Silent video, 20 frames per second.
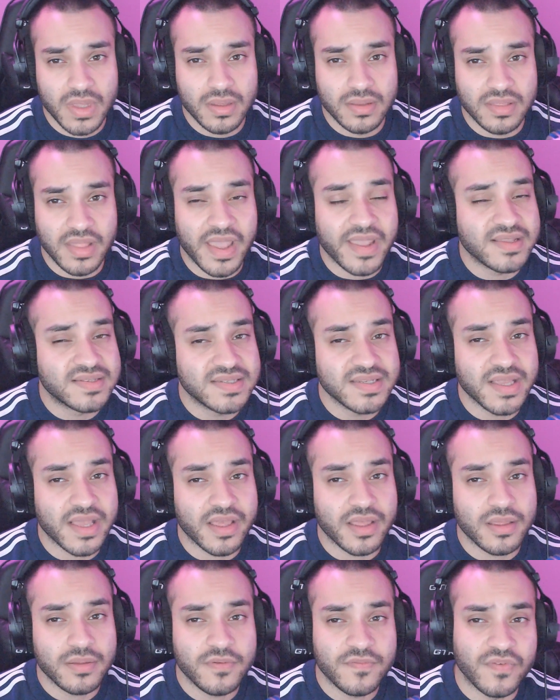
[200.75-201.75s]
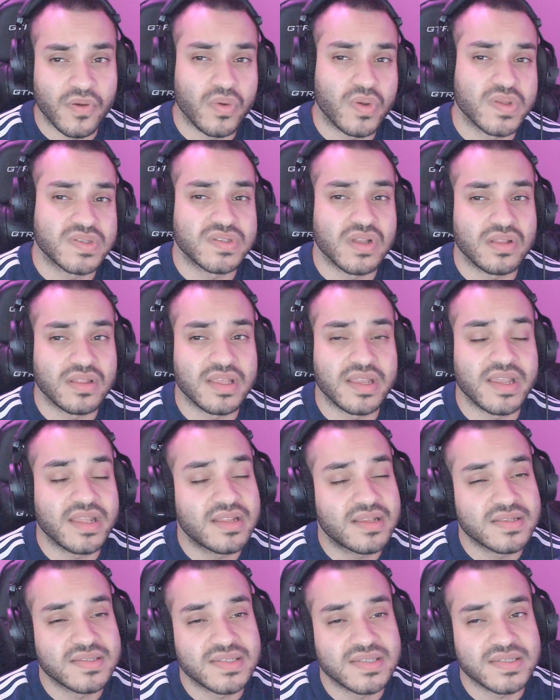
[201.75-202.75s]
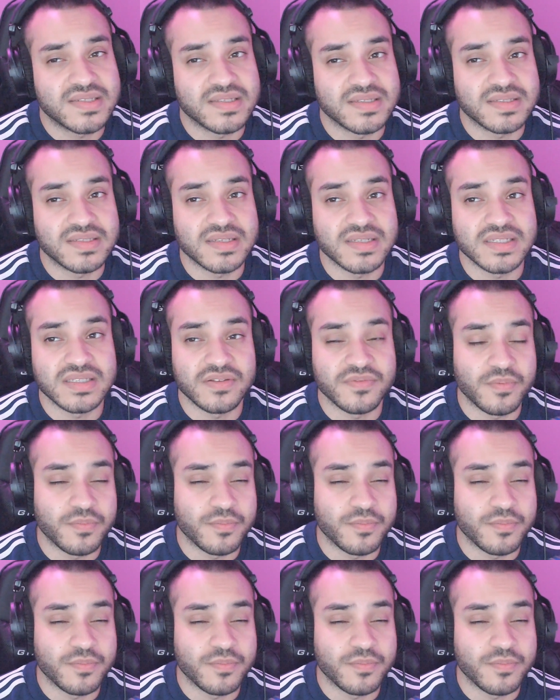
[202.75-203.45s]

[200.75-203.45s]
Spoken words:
The ACA focused on the inconsistencies of